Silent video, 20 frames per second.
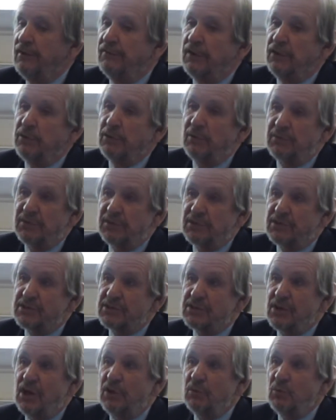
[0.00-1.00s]
Then you have to
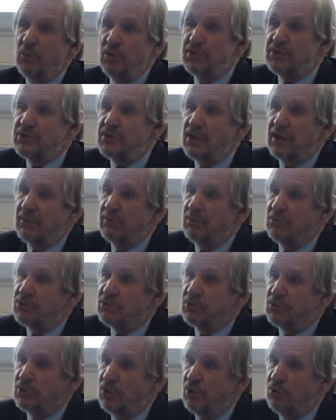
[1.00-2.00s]
decide which
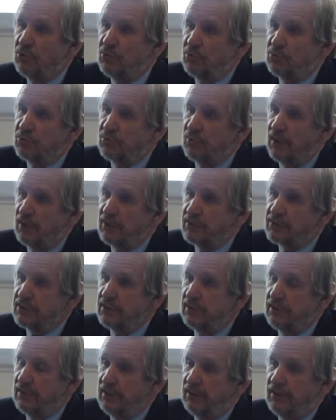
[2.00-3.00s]
segments you're going to address,
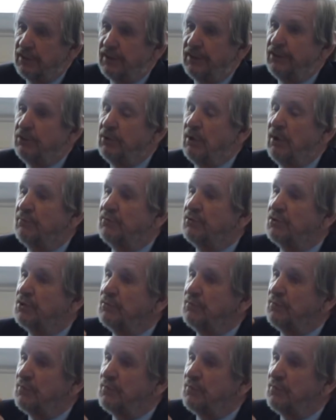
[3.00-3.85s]
and you have to